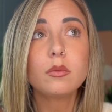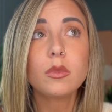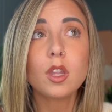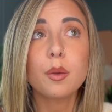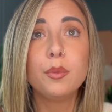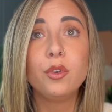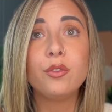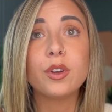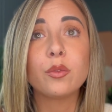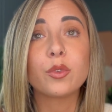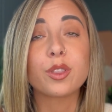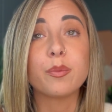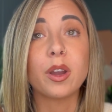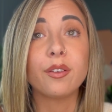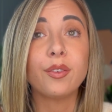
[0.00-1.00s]
move in
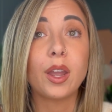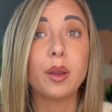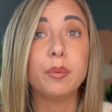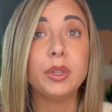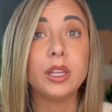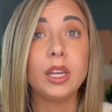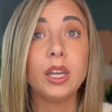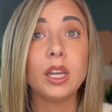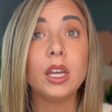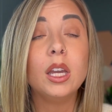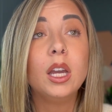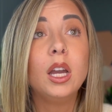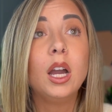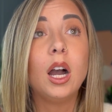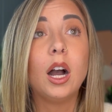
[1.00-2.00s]
with my family
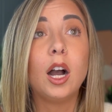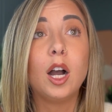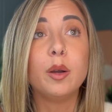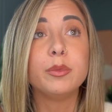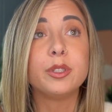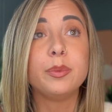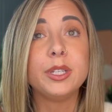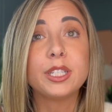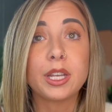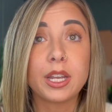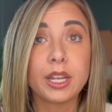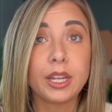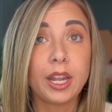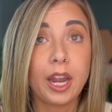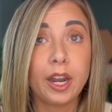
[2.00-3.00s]
to be
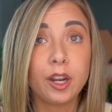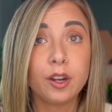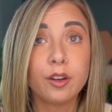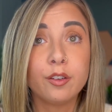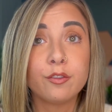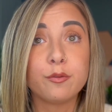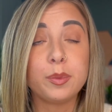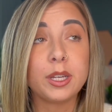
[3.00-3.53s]
taken care of,